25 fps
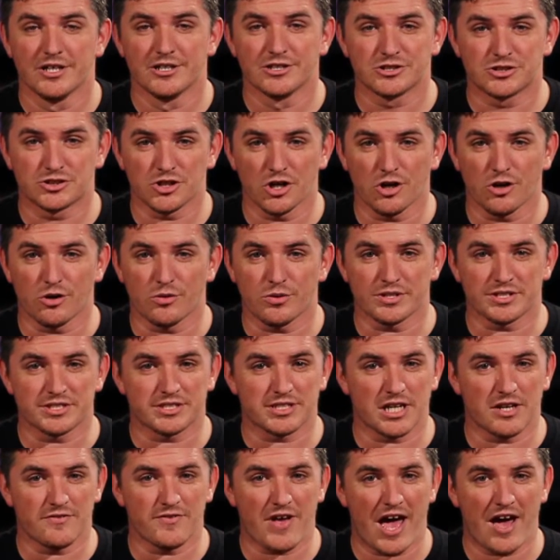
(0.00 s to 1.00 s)
So
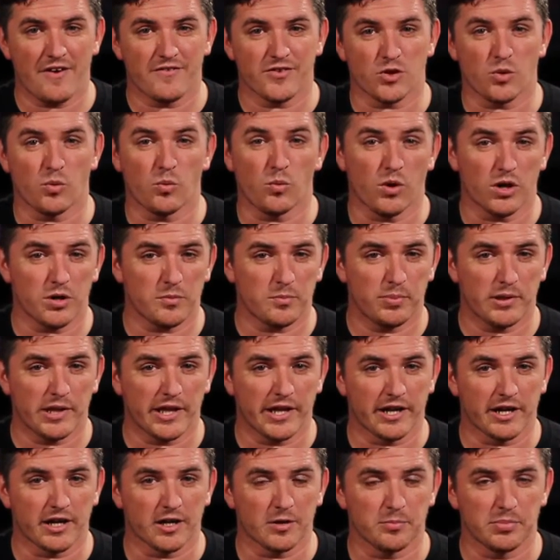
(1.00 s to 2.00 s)
instead of having one
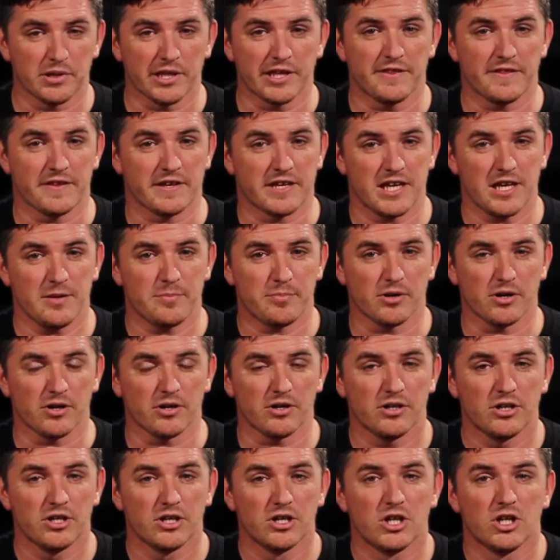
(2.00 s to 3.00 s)
player play the
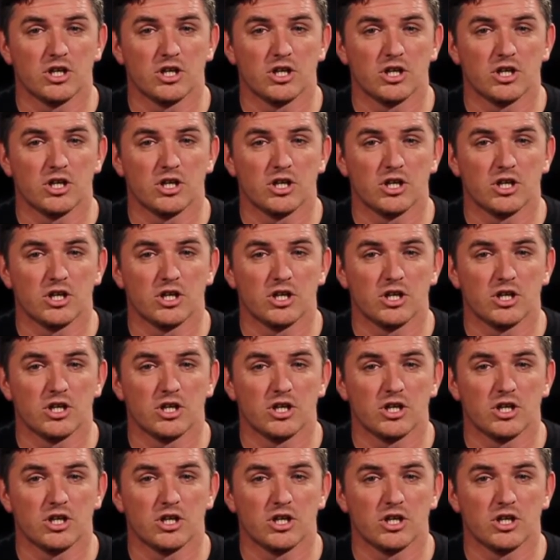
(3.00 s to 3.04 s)
Keeper,